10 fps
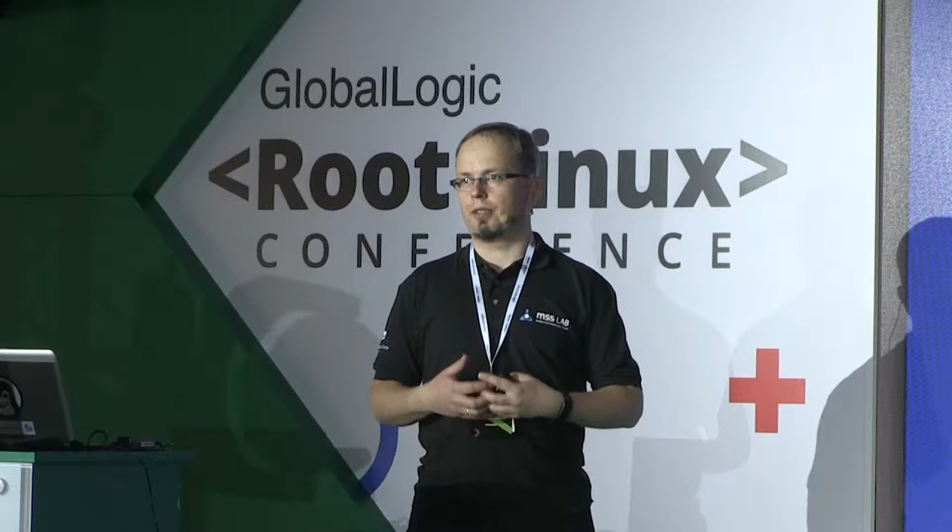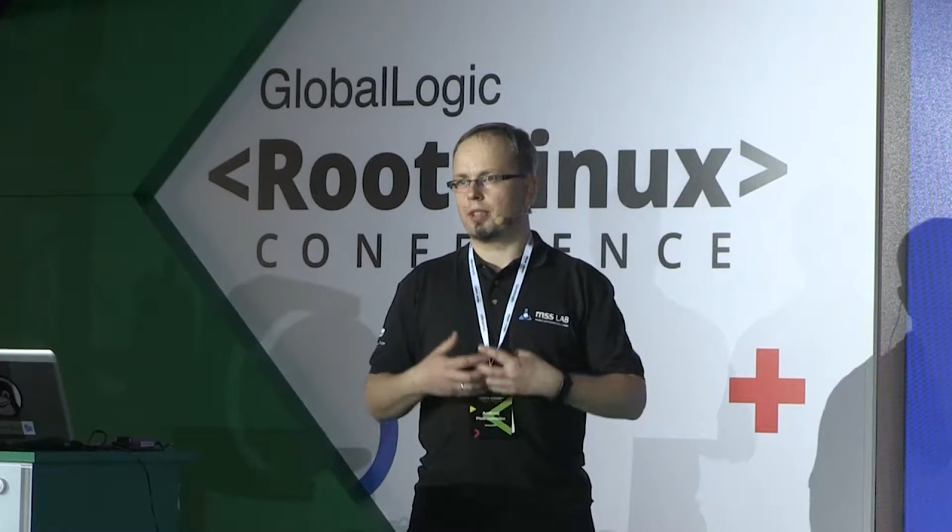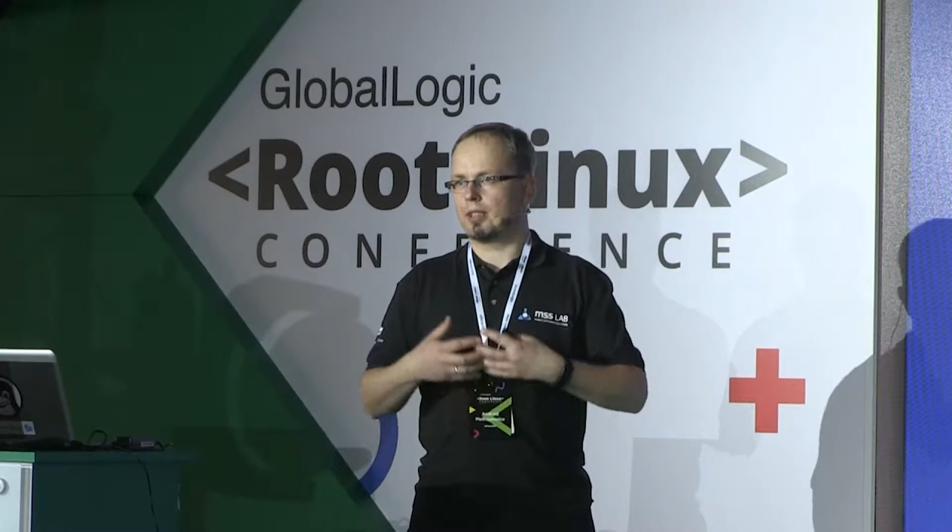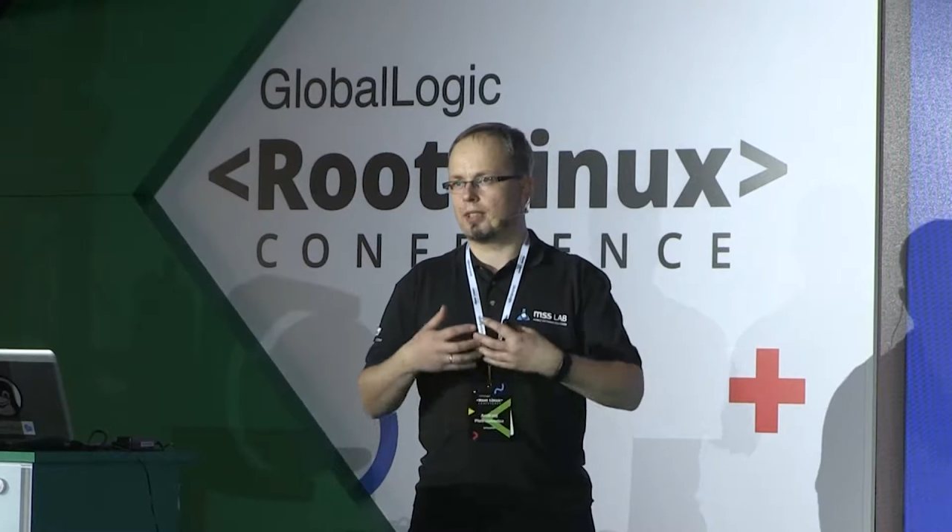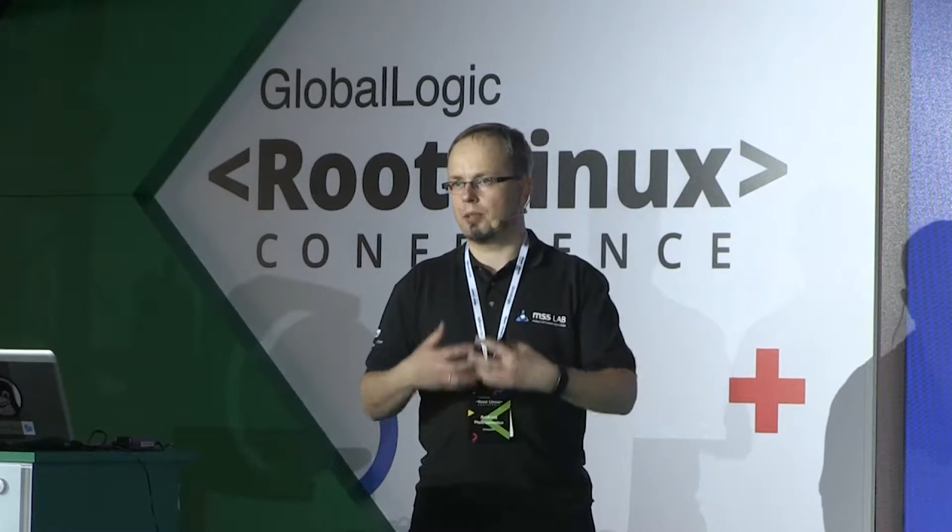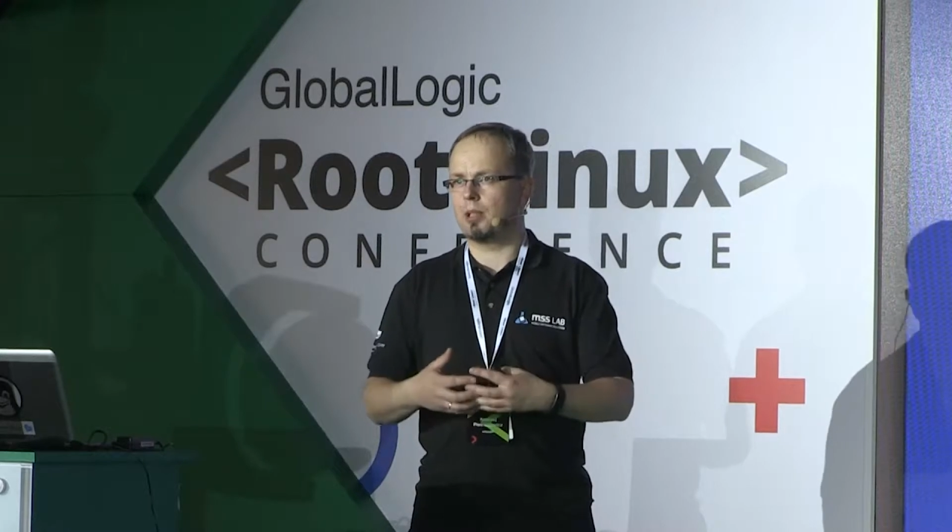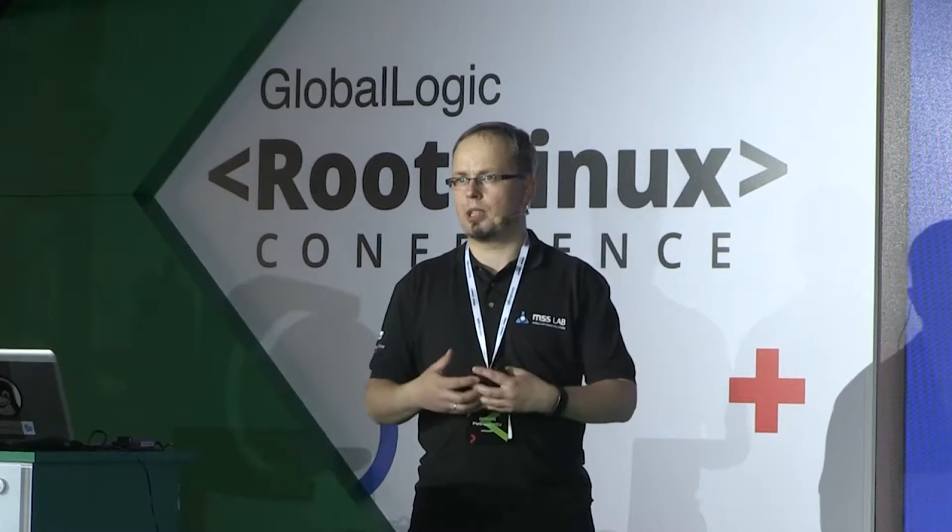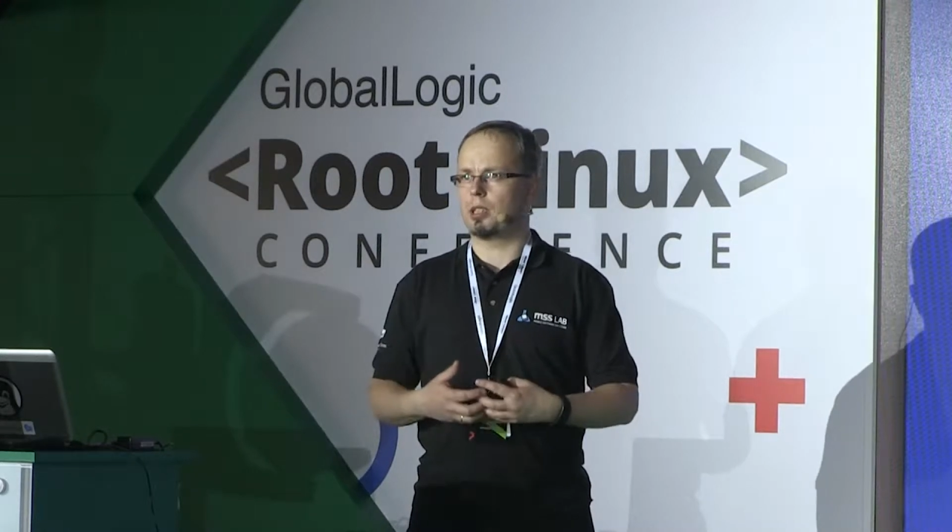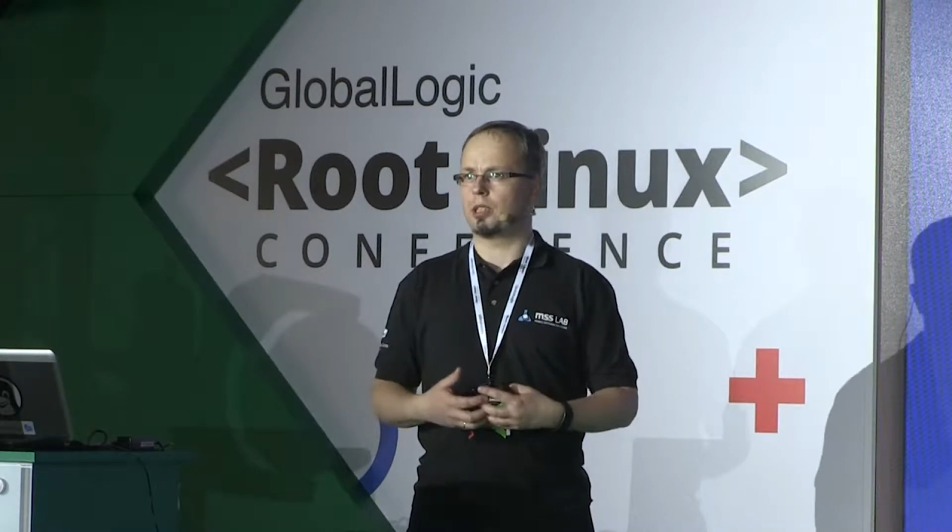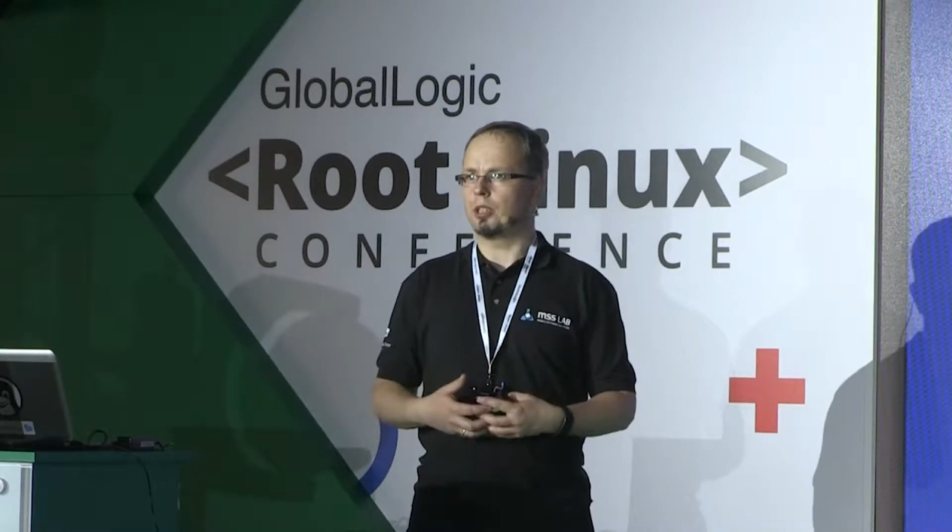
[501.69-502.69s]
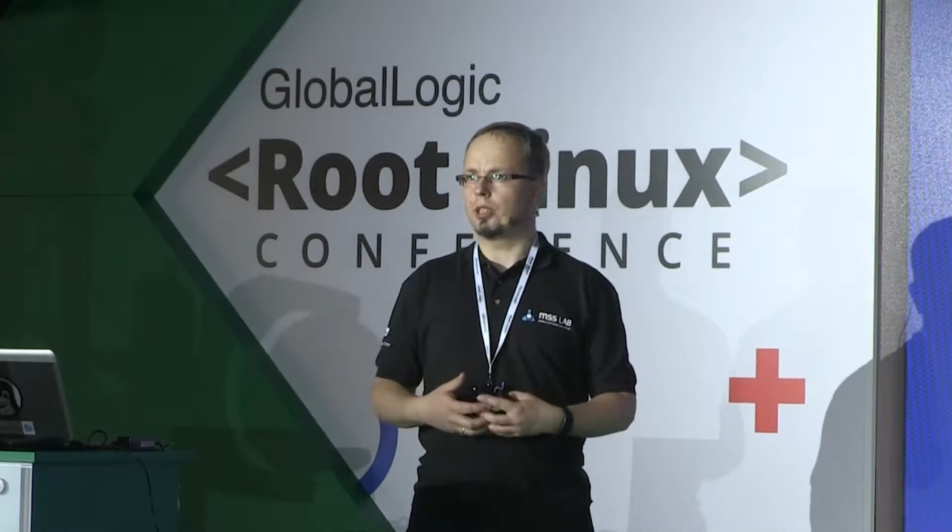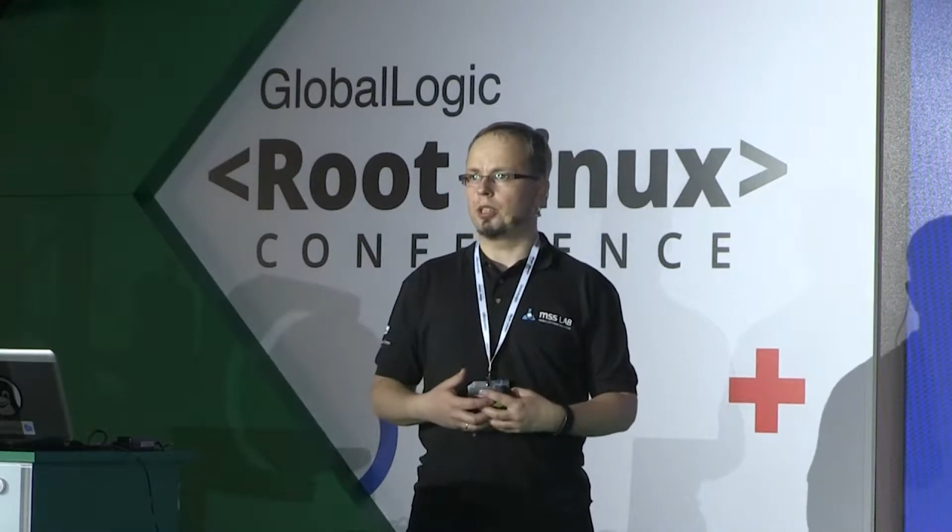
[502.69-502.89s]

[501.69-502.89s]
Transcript: very similar